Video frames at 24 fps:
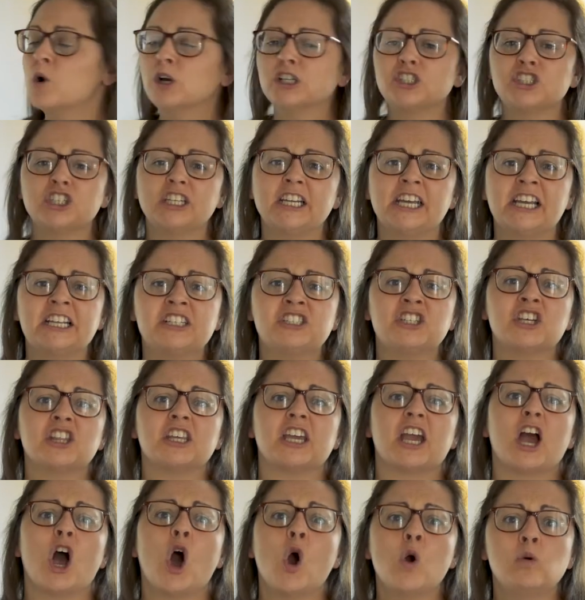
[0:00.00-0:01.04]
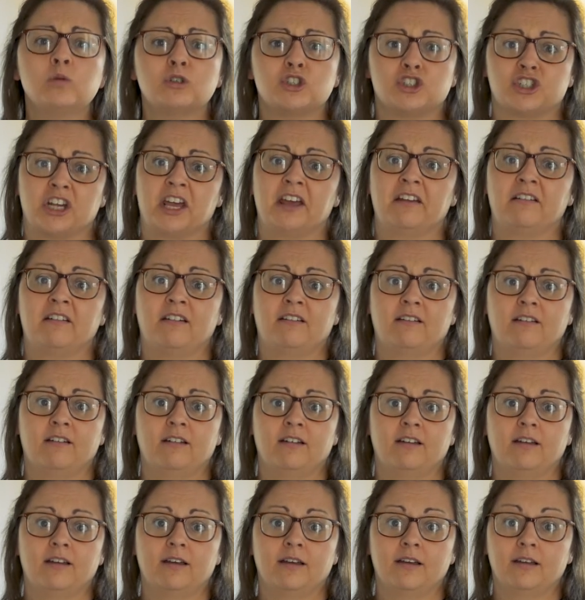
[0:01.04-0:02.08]
push it into the ocean.
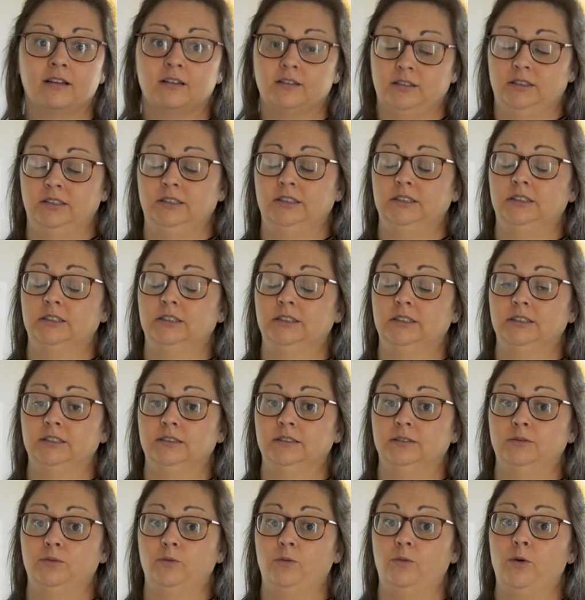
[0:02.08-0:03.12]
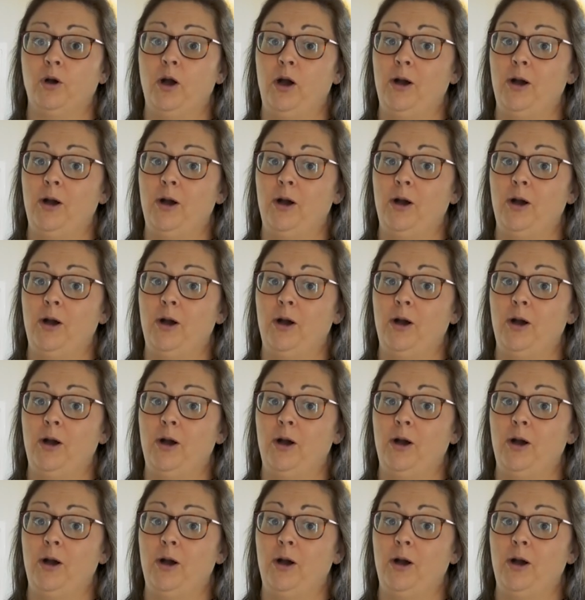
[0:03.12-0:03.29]
Whoa,